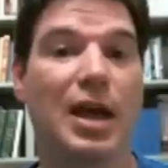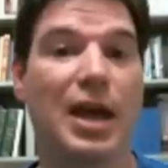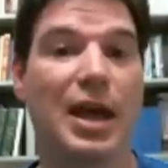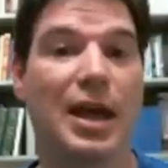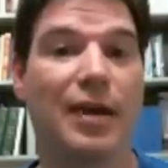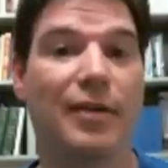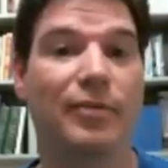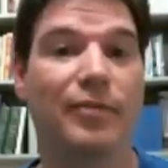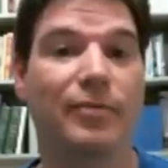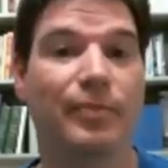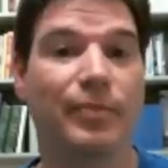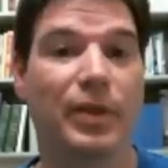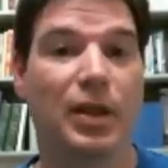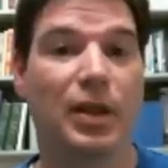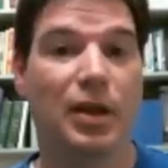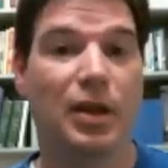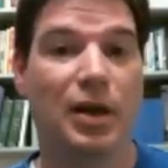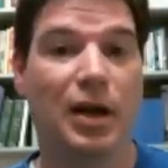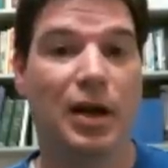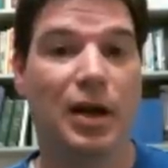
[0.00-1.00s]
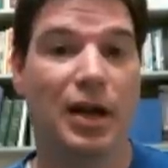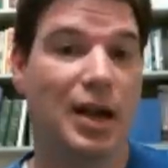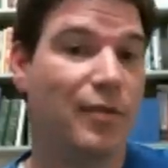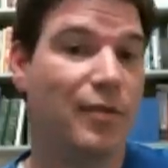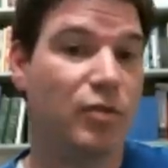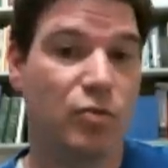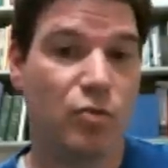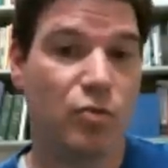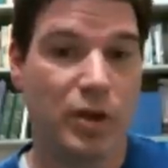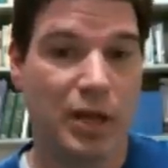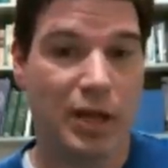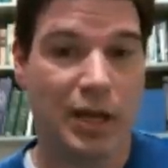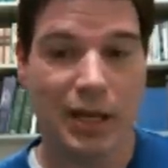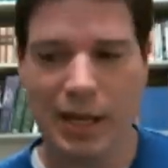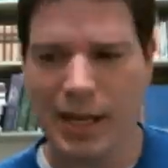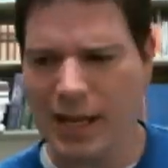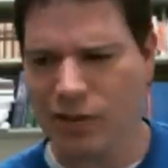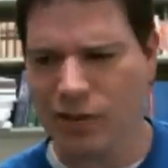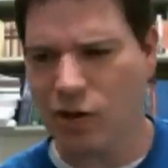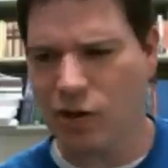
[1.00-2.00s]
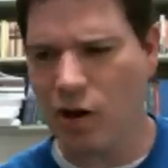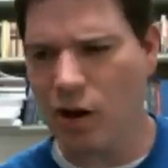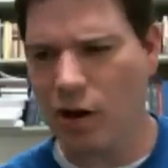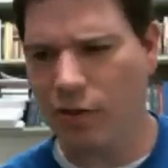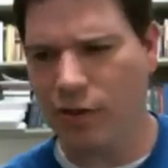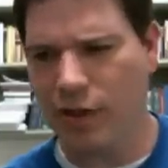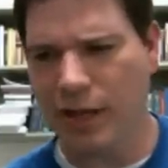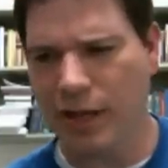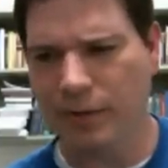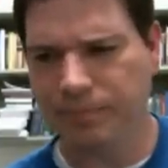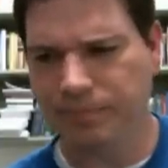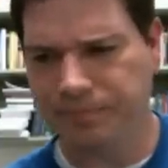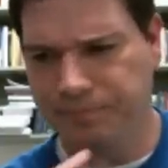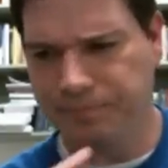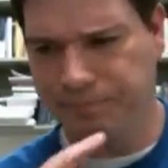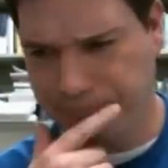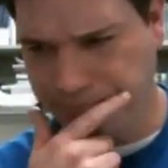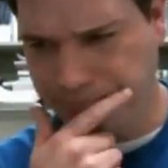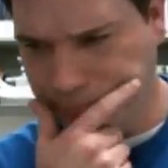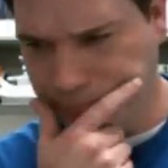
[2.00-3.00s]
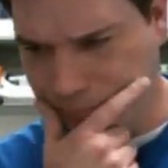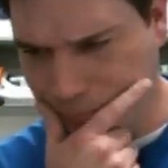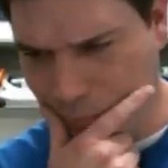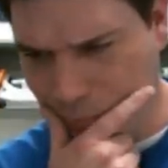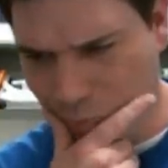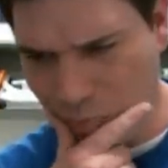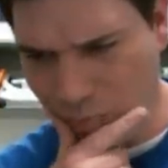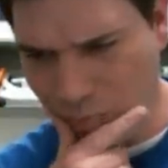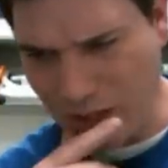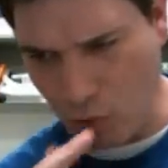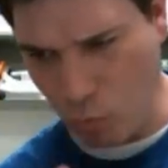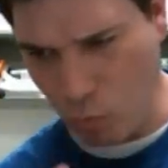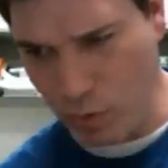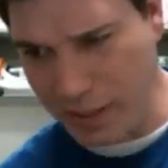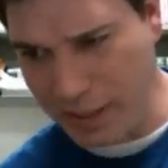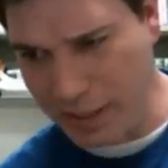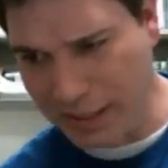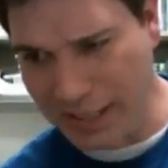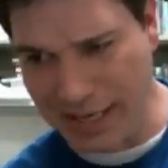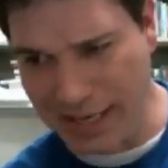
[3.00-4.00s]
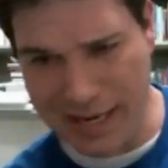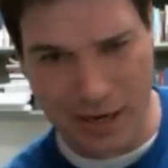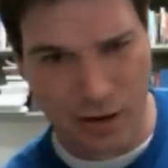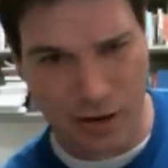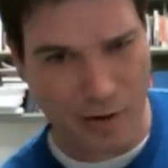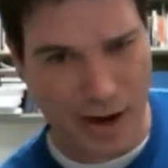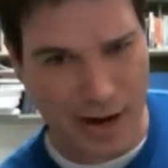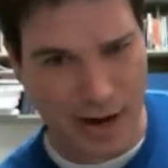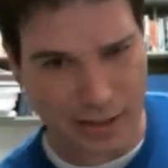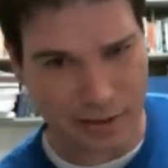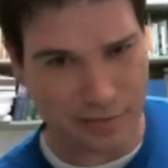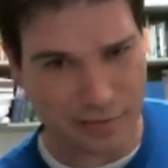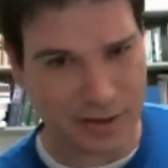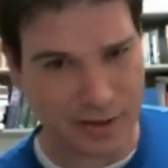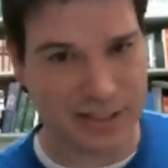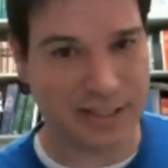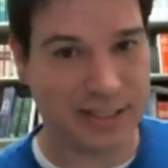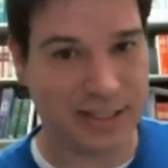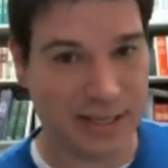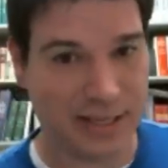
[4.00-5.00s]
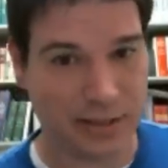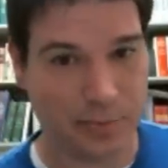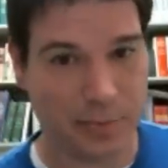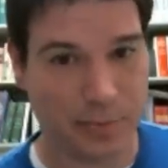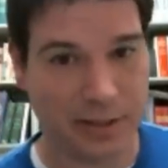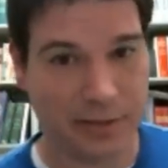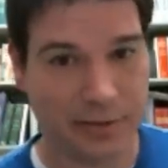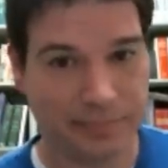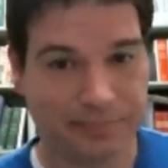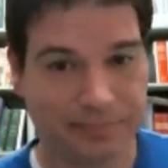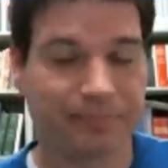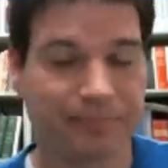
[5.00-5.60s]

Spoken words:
have every week, and that's called the weekly interactive assessment.